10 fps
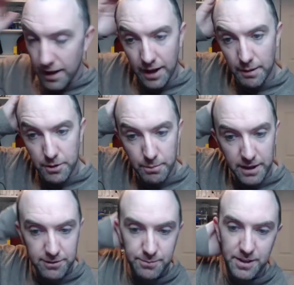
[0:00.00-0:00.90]
um,
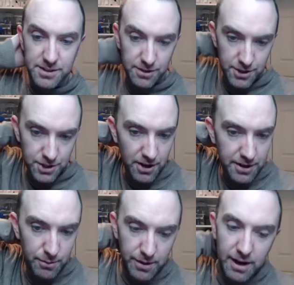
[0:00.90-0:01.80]
coming in from the
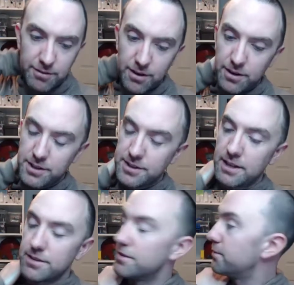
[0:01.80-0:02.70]
sunshine or whatever, because
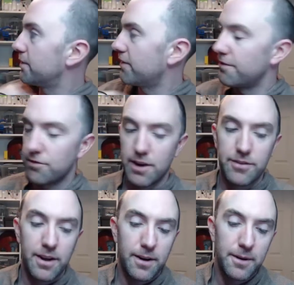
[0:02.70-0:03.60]
that's there's a bit of
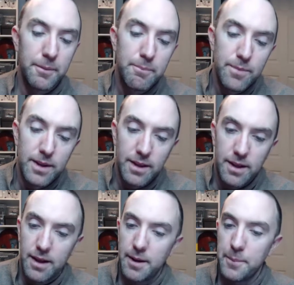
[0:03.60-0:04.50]
infrared there.
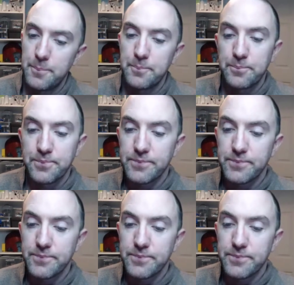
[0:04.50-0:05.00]
Um,